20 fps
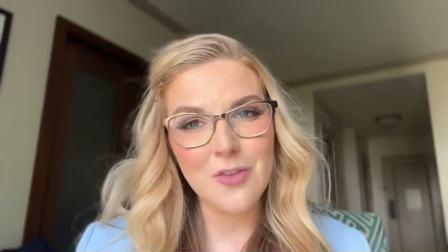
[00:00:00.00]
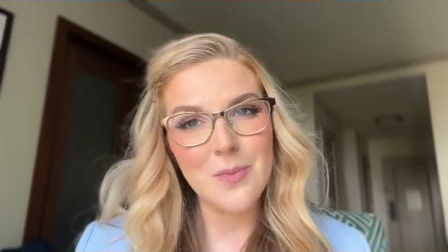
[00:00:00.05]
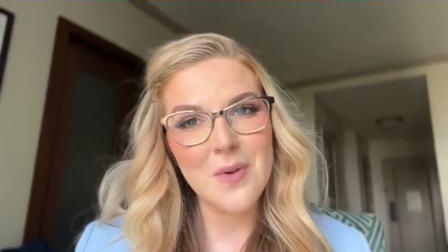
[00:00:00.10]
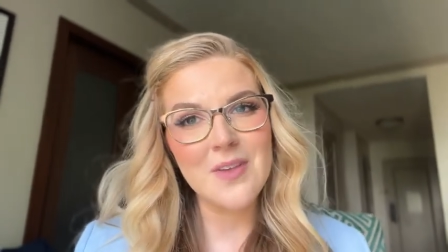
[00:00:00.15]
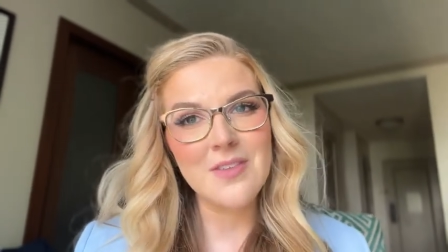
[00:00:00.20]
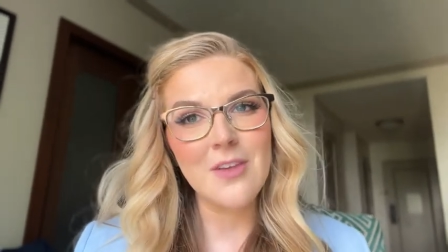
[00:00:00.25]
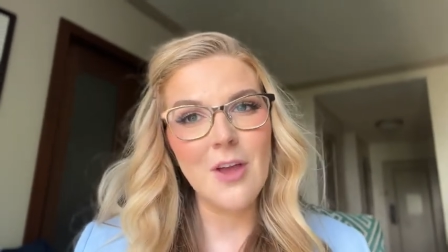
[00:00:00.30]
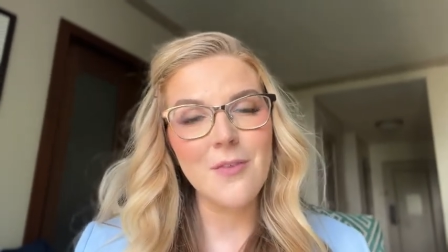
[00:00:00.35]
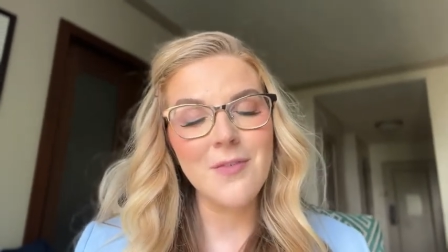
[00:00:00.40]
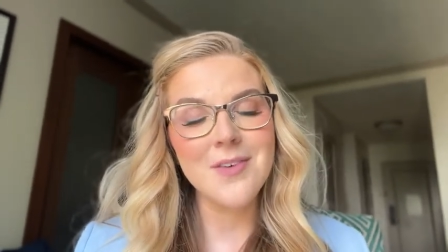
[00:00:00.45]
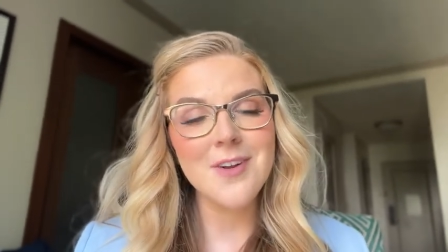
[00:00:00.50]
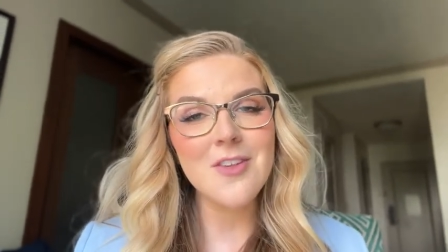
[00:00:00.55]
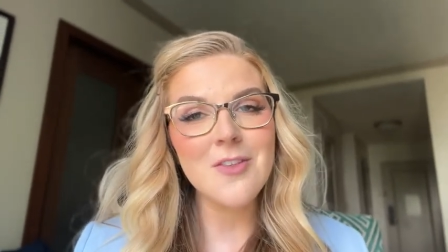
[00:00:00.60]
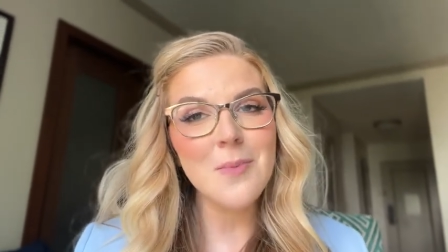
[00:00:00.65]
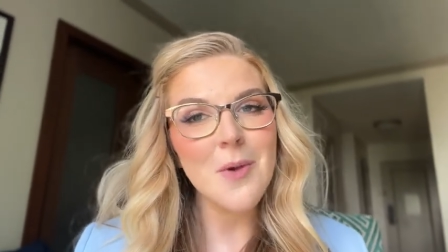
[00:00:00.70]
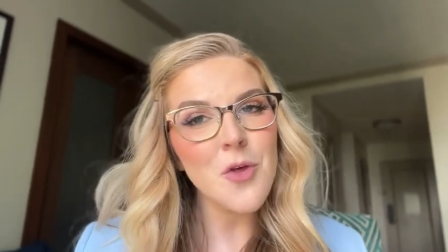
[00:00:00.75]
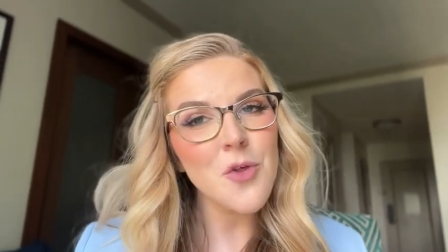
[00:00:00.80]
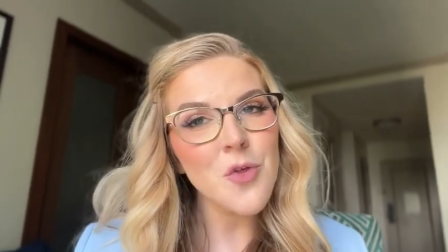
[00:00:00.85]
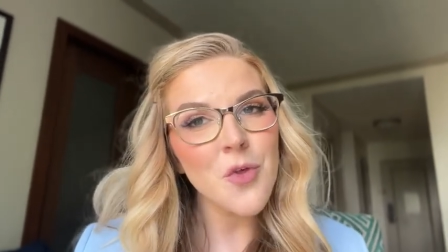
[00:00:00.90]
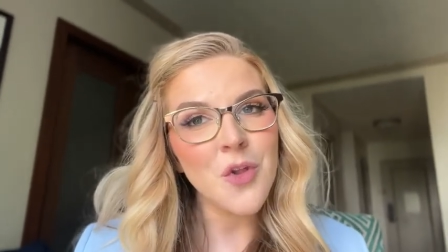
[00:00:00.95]
myself and
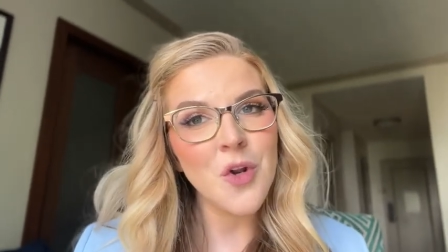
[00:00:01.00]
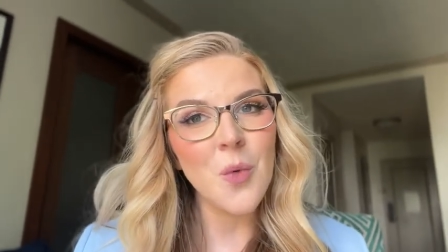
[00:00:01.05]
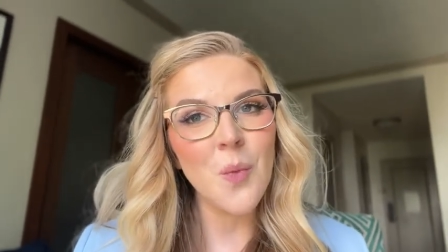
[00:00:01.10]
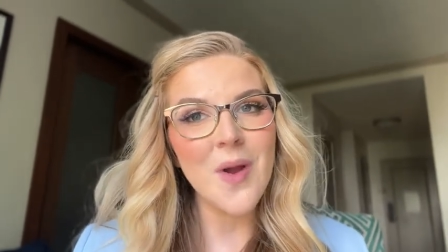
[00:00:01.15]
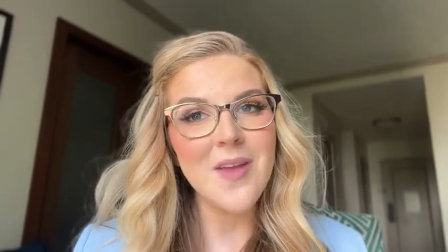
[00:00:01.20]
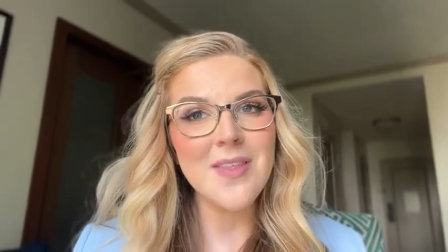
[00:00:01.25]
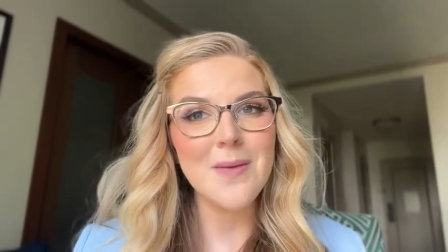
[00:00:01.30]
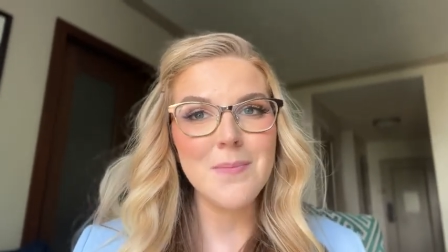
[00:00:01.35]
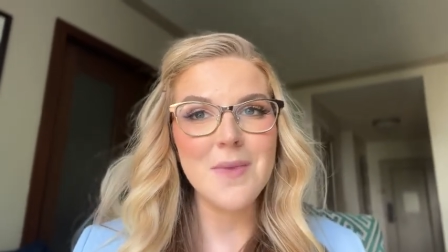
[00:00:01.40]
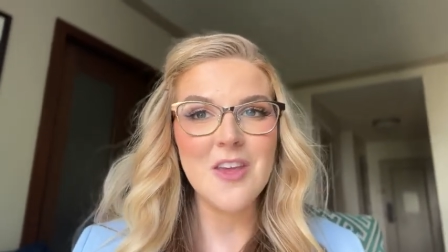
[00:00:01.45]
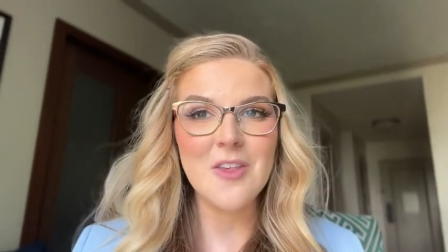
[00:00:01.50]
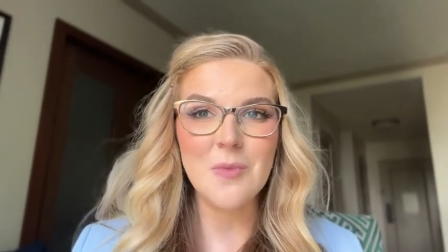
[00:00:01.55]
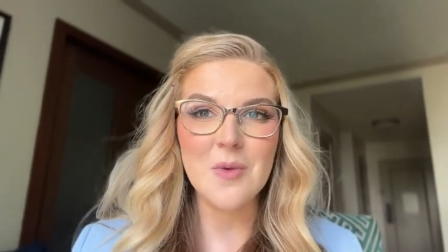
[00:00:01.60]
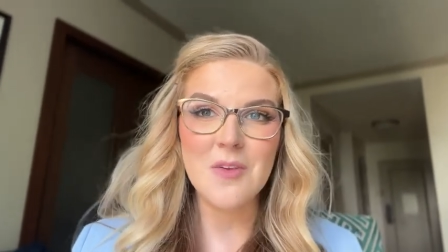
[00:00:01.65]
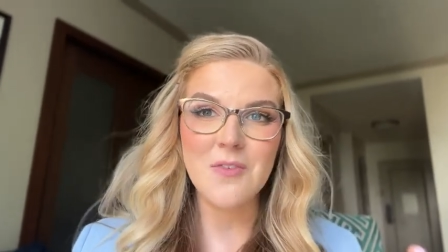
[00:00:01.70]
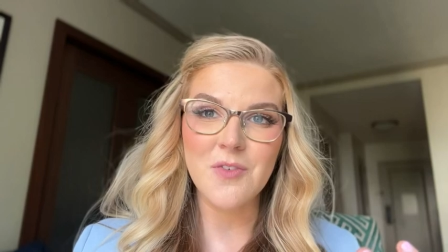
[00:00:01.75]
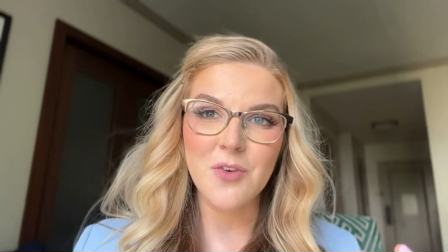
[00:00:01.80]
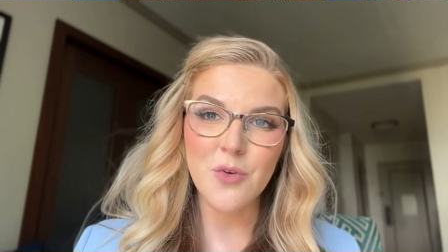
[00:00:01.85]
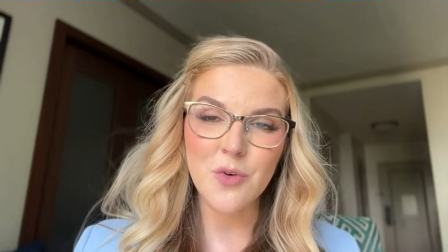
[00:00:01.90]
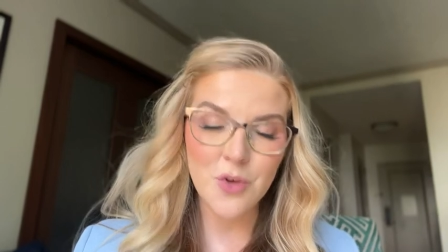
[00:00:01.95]
especially in a way that makes me
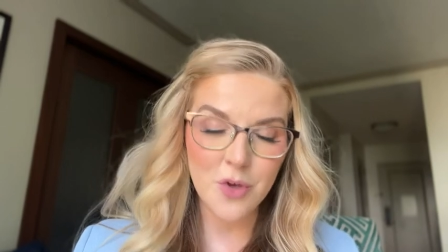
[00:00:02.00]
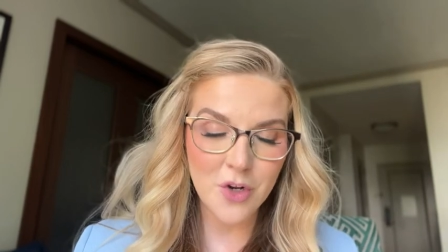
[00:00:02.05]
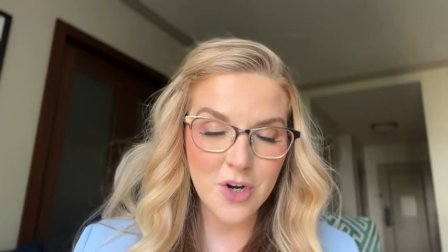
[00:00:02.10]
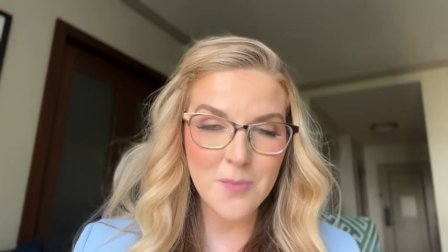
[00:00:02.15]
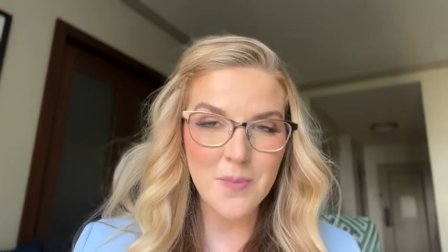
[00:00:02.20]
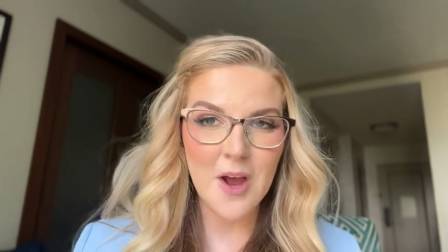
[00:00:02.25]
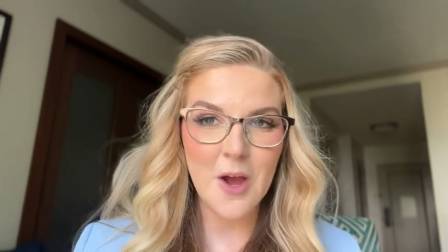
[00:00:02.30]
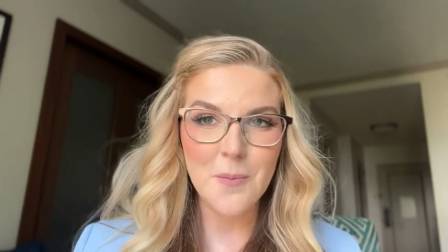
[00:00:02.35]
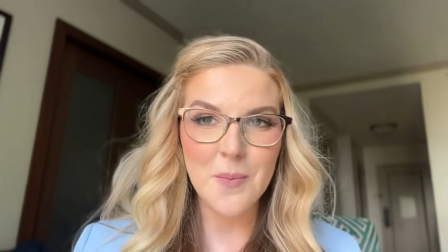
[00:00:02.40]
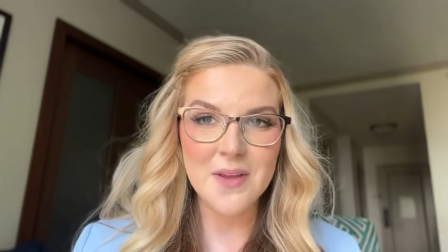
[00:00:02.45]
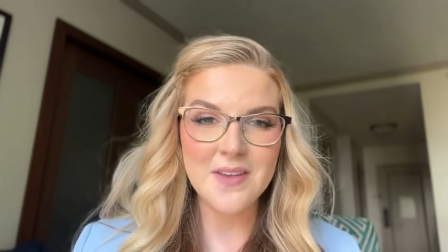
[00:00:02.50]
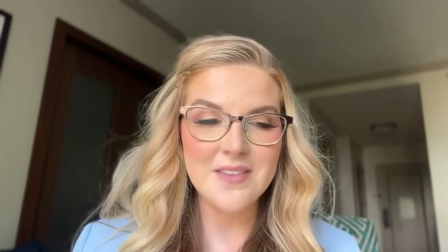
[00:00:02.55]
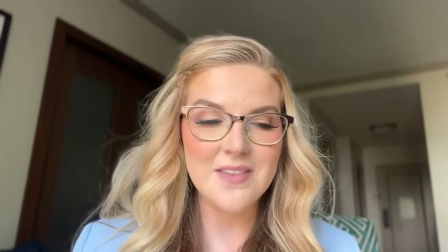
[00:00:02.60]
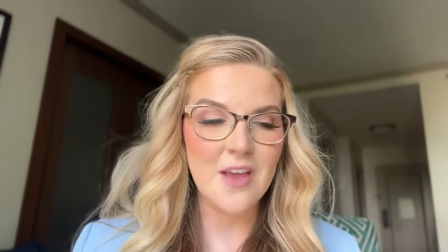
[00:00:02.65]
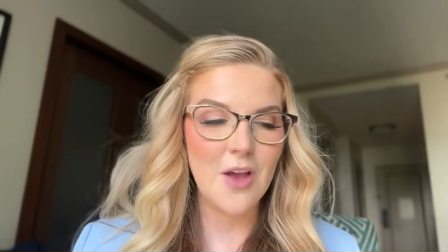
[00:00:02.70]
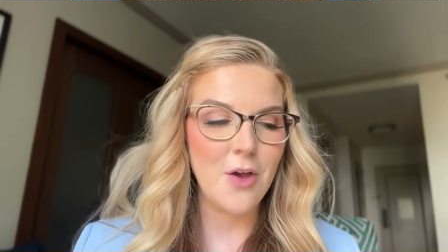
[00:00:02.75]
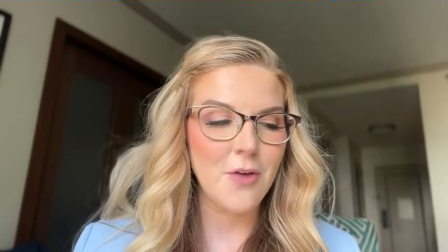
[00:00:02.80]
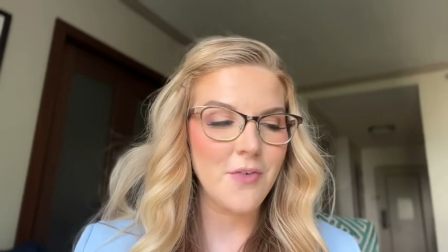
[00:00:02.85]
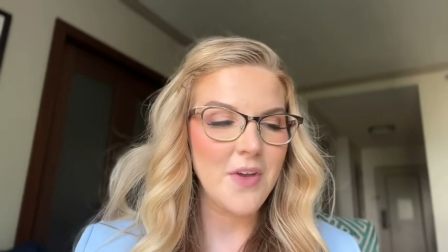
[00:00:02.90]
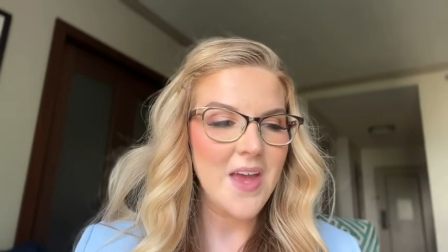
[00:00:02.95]
feel good about
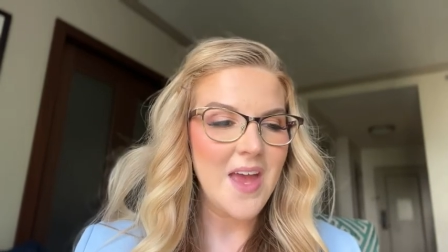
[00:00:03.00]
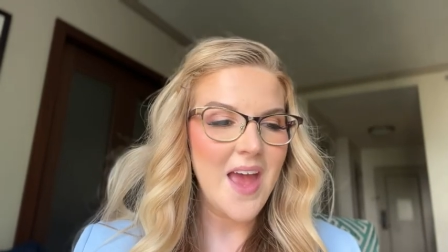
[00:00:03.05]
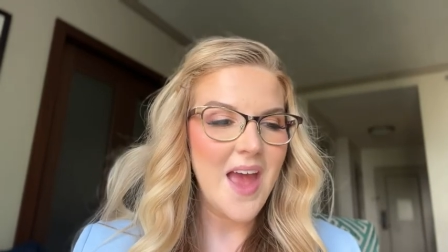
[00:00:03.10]
myself